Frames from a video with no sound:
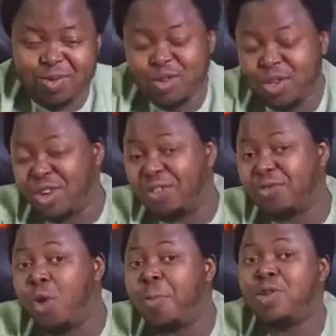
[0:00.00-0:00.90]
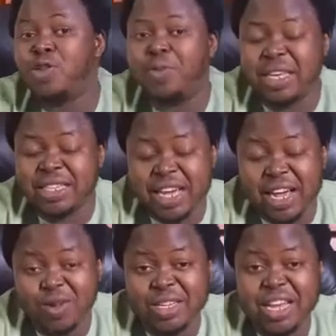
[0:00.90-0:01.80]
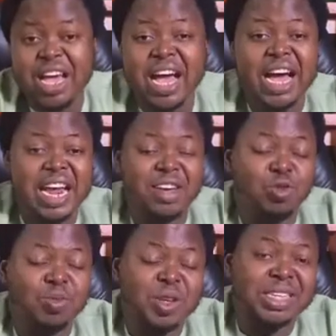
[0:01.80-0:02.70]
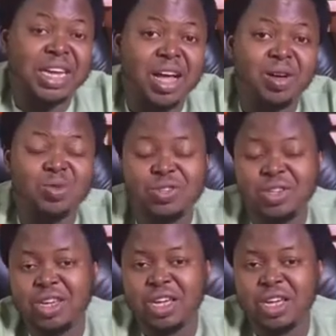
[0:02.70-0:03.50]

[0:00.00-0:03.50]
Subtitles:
You need to have opened your Binance account and have your Binance account